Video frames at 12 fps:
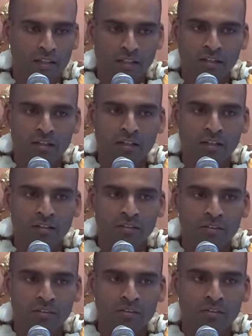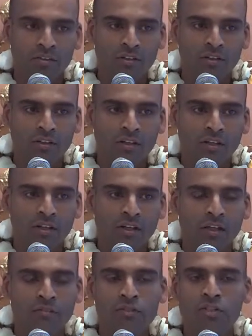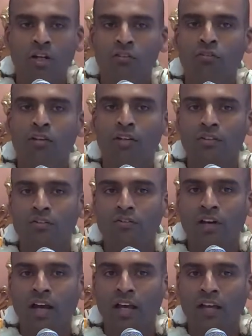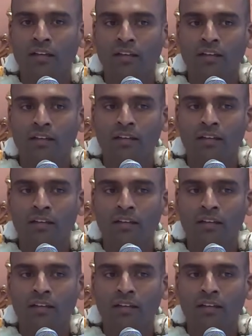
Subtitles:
indolence, if Kshatriyas fight,